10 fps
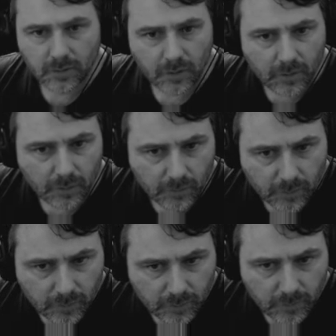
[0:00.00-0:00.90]
go to the
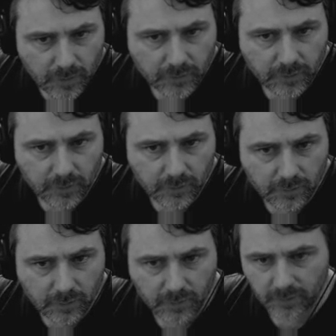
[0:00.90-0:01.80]
room dimensions.
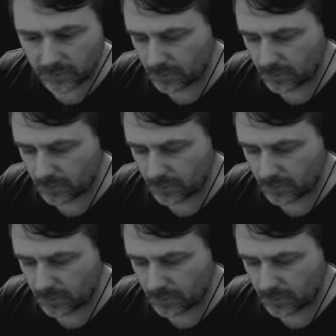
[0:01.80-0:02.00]
So let's